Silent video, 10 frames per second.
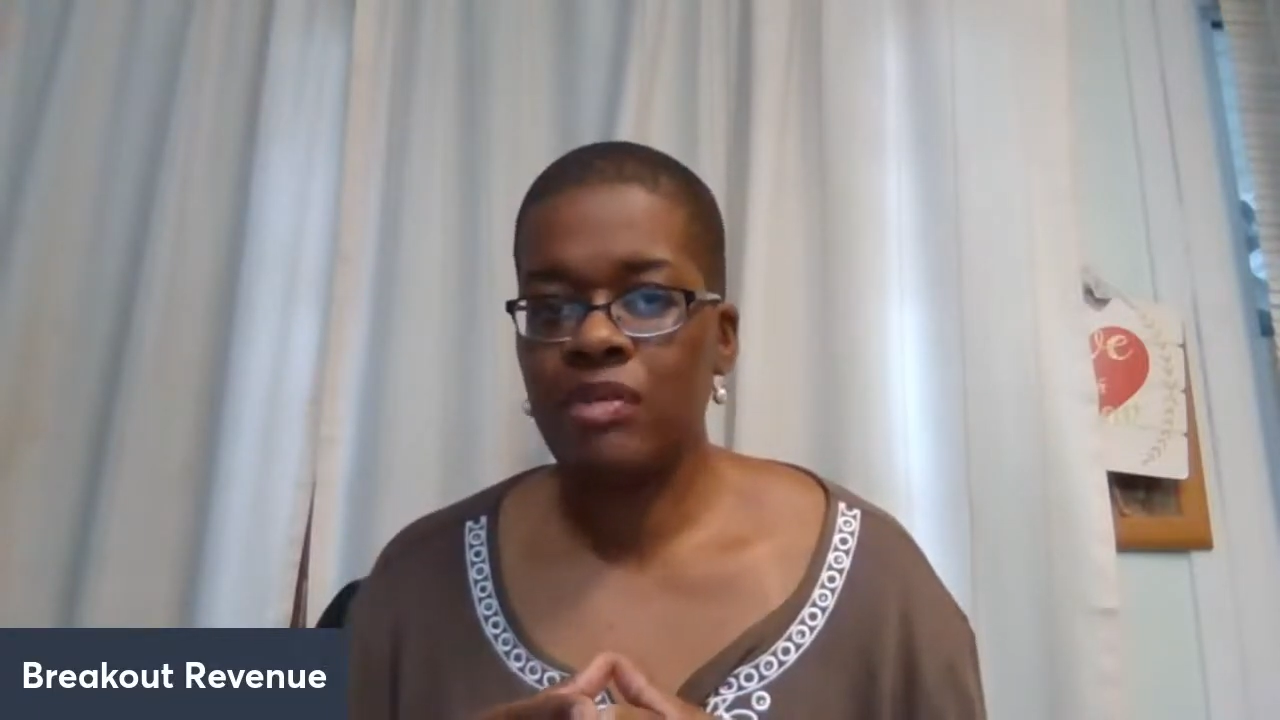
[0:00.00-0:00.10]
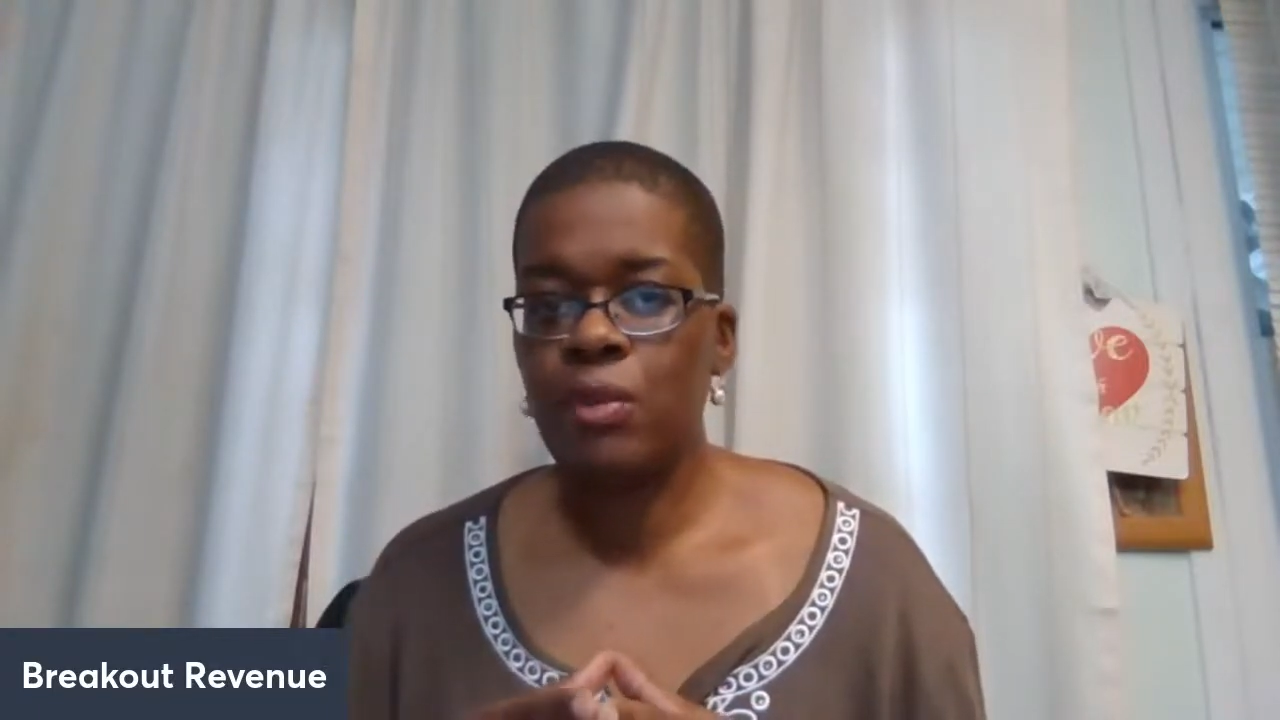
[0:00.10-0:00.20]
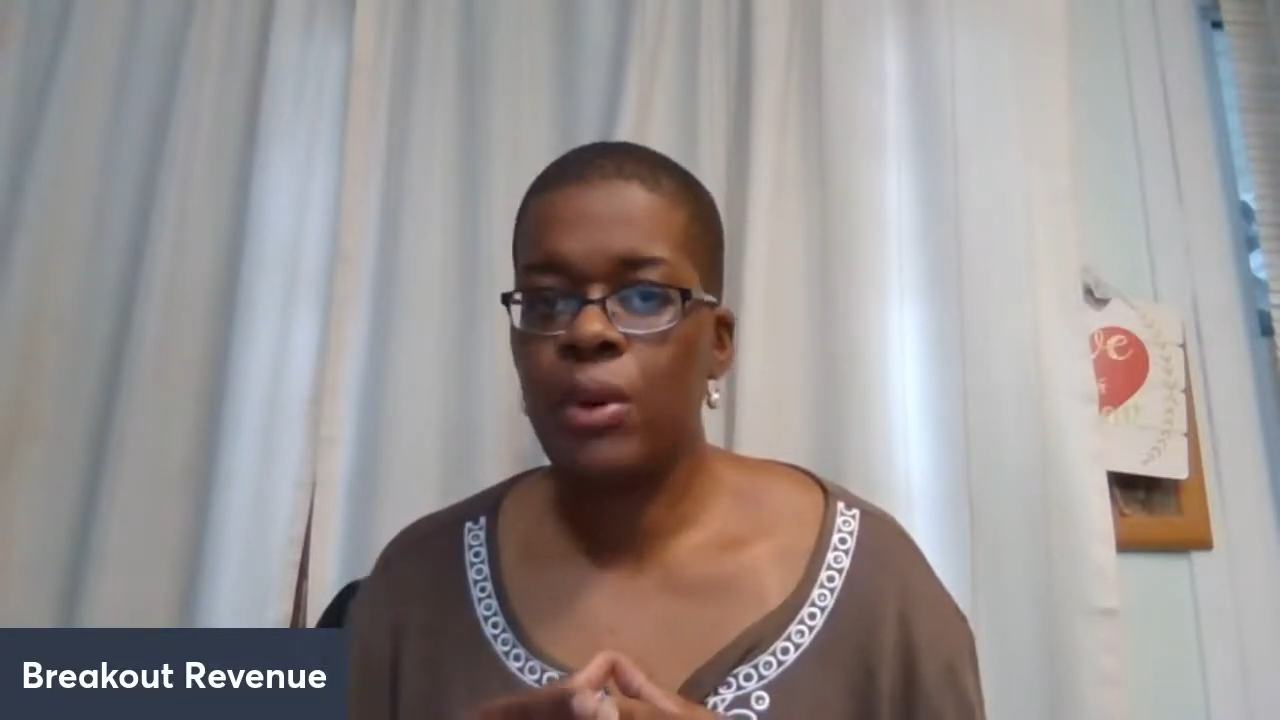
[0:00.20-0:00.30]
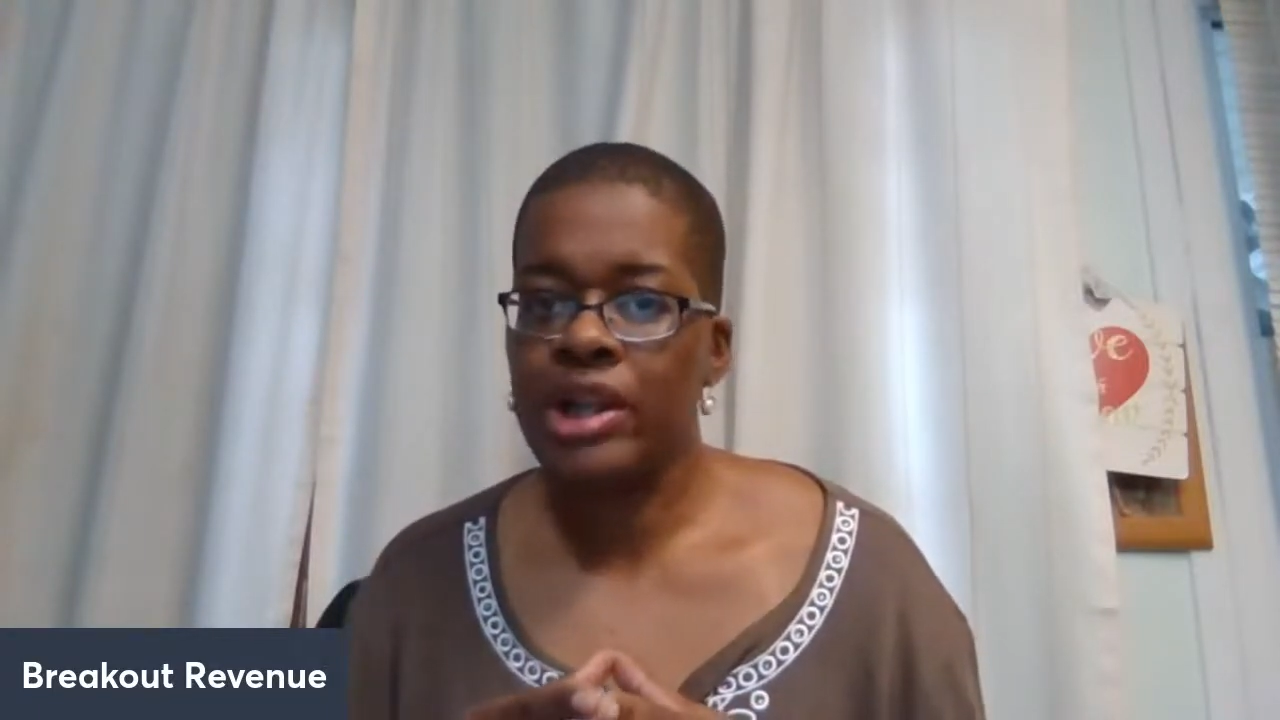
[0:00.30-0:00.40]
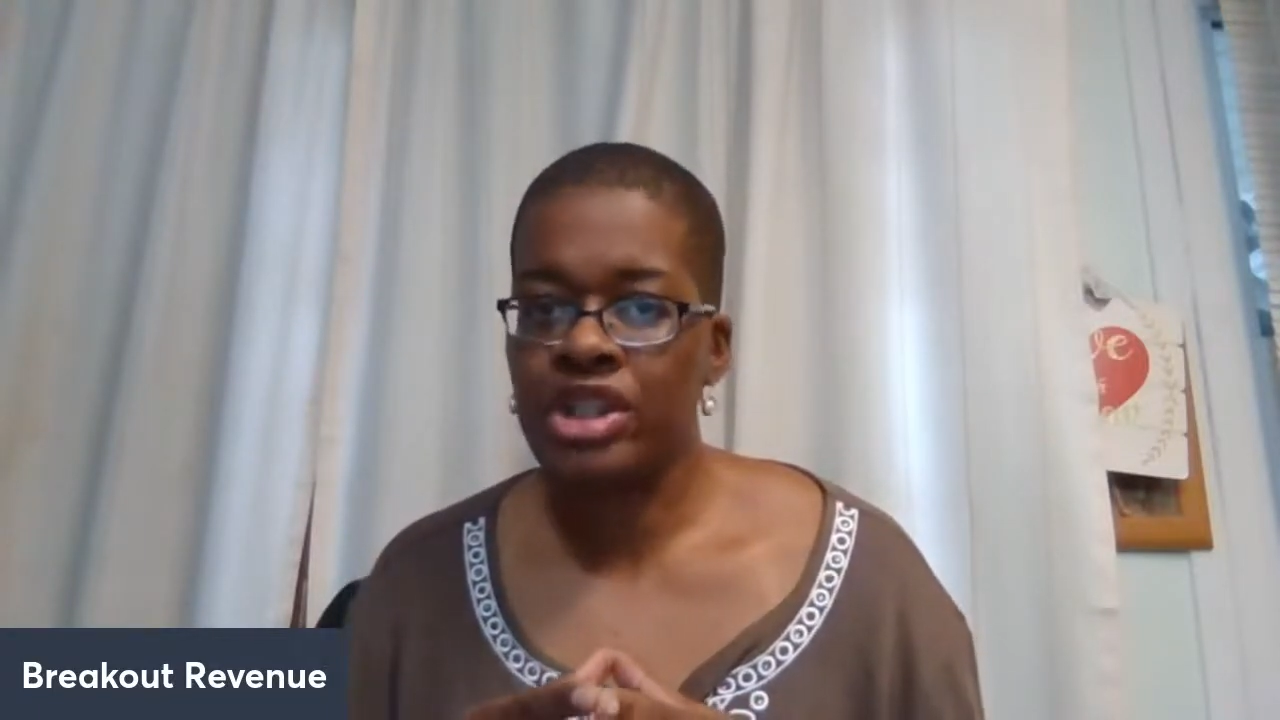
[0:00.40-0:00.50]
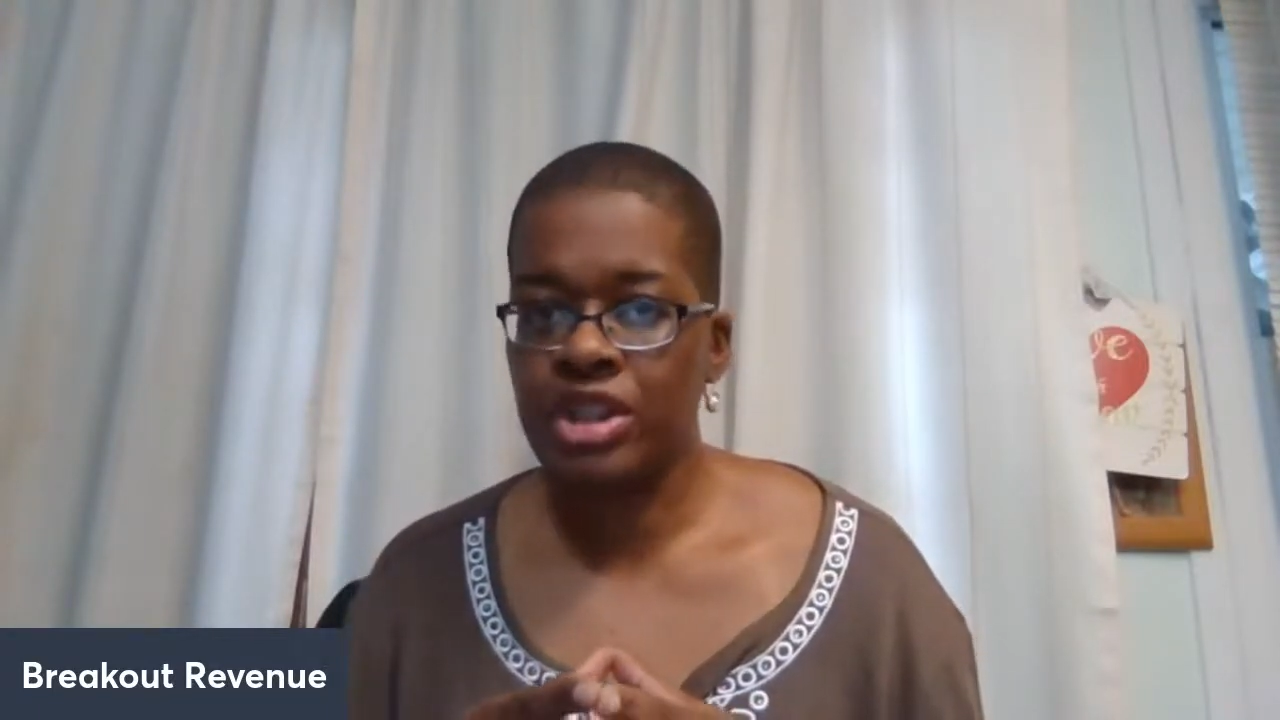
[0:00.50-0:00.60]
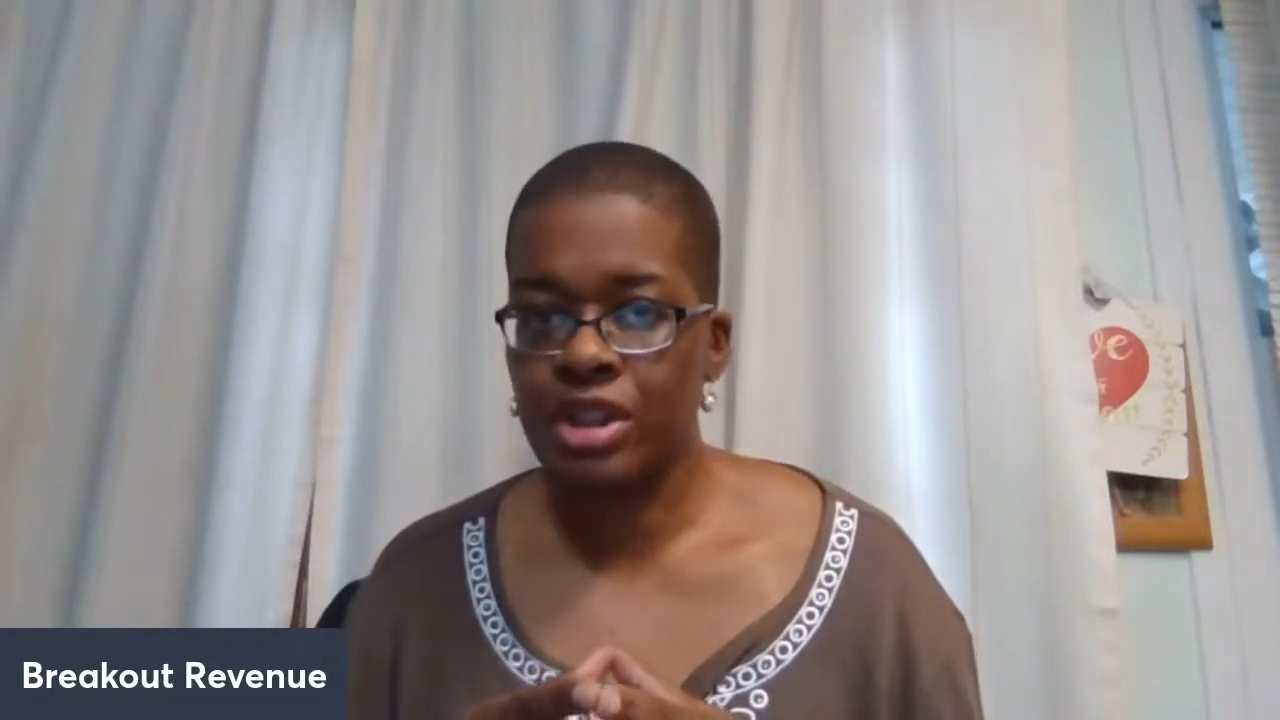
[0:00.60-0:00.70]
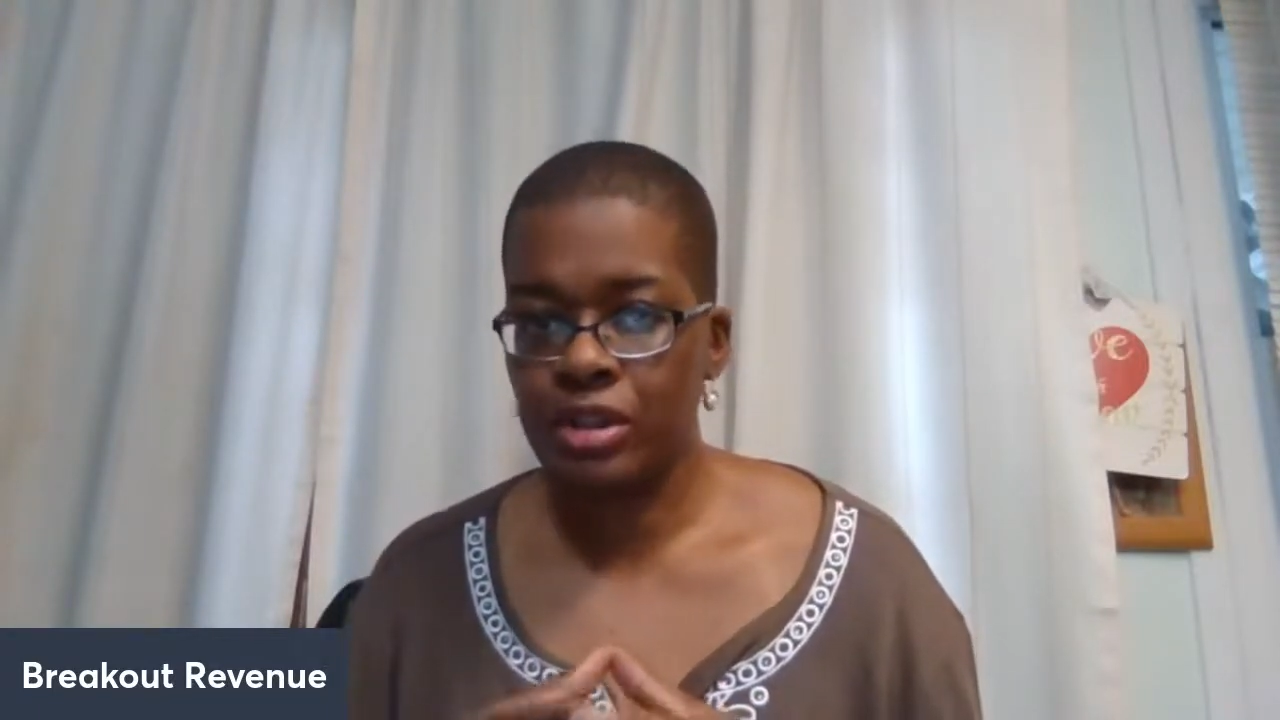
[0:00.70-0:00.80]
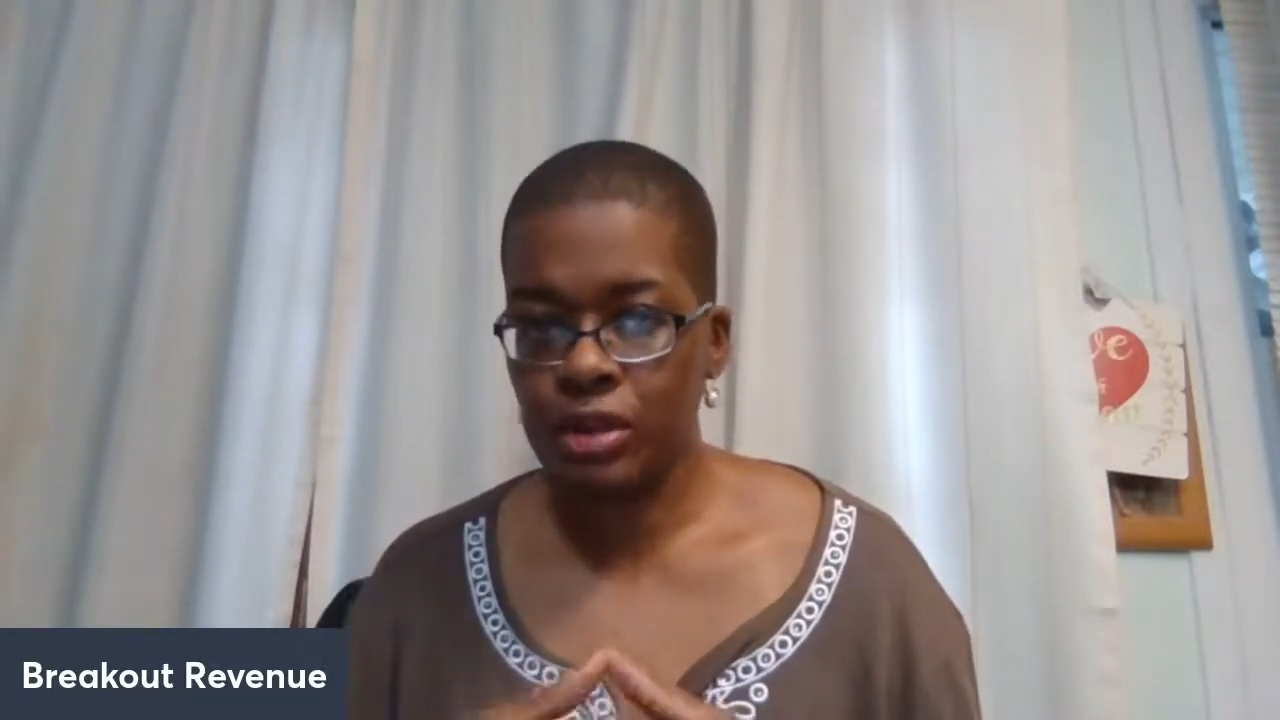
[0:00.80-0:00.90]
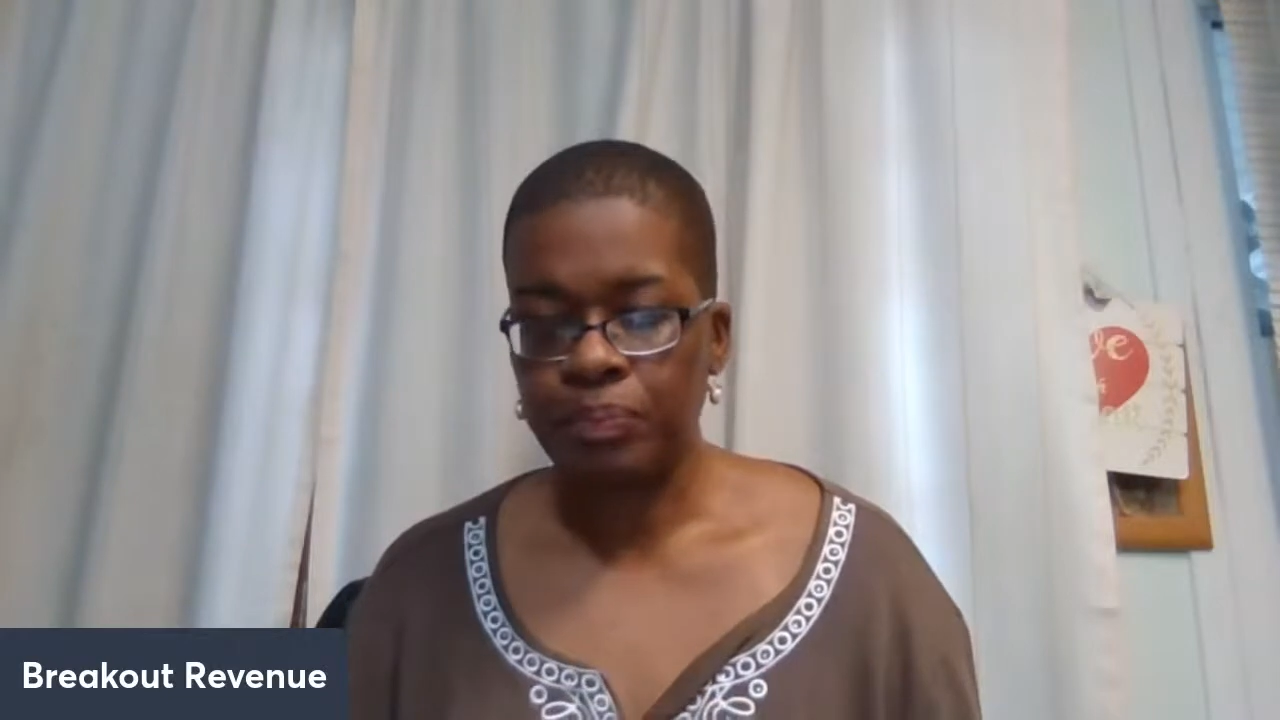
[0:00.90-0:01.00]

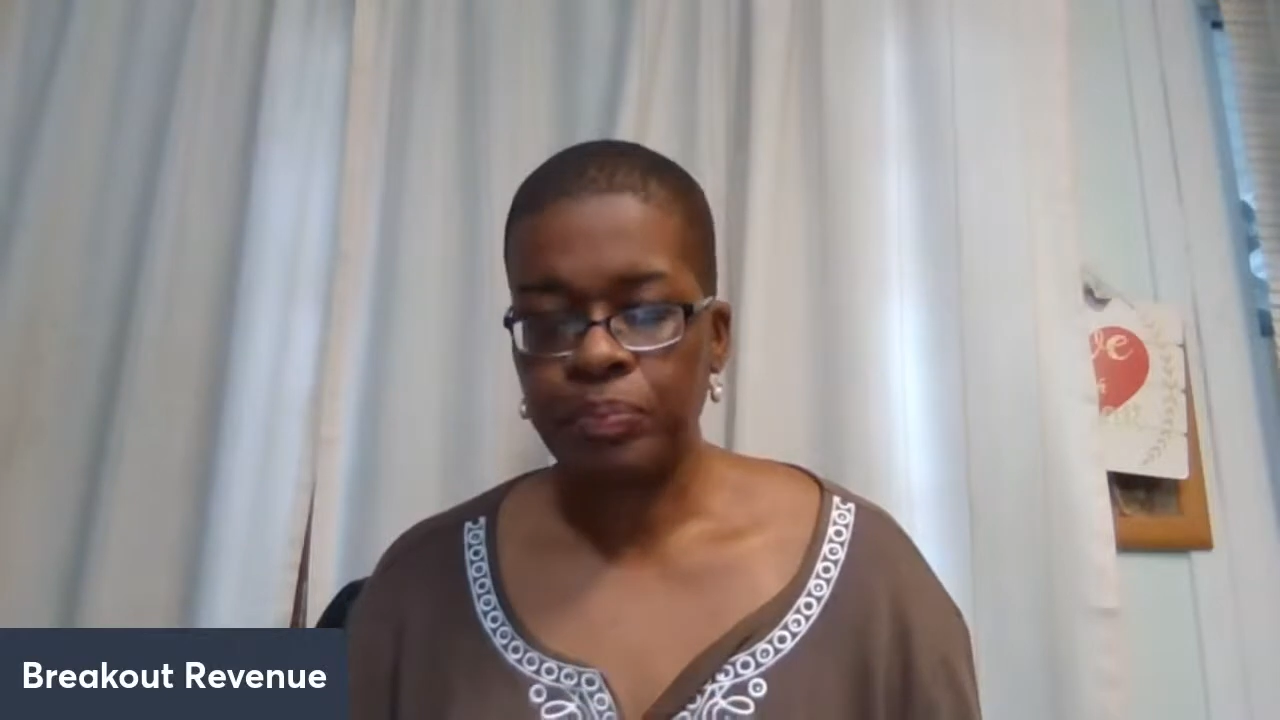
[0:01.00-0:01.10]
questions.